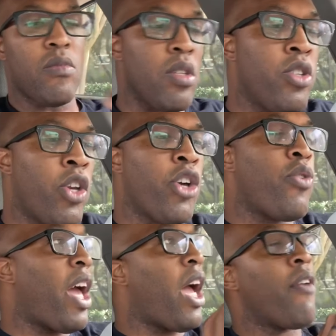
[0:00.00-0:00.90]

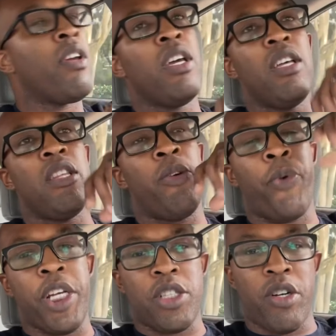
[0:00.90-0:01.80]
you have the
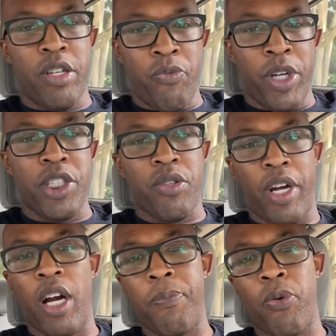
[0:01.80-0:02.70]
regional
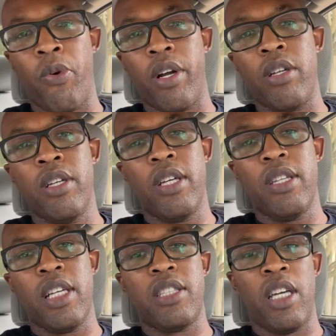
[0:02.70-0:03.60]
airport
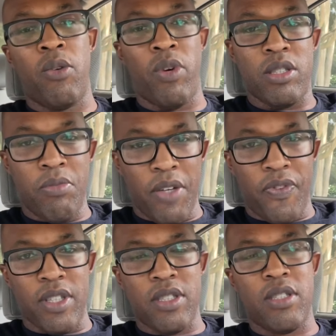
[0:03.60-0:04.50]
that's in West
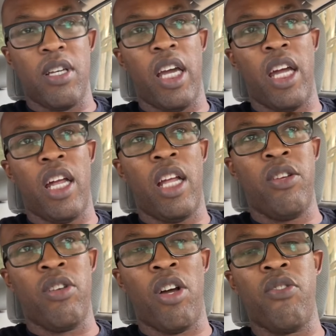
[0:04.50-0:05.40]
Memphis,
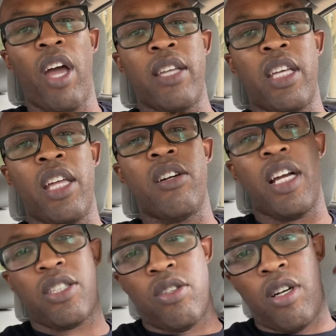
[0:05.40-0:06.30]
and you have the
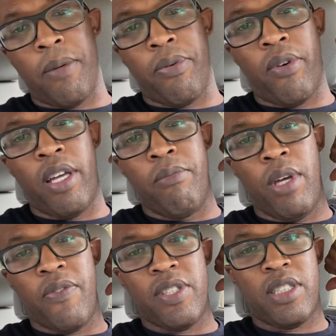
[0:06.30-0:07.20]
international airport in
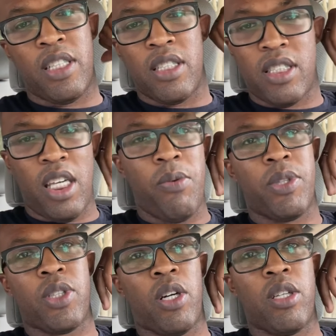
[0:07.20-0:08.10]
Memphis, Tennessee,
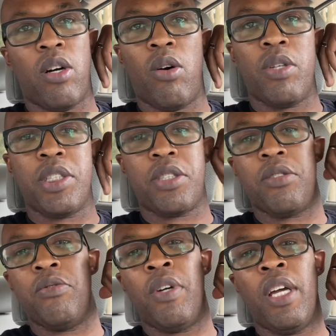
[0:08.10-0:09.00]
which are the only
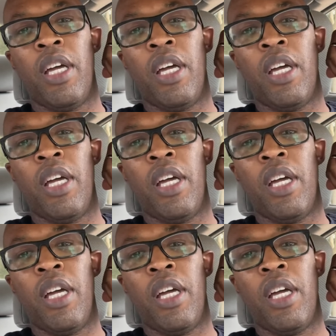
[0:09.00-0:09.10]
2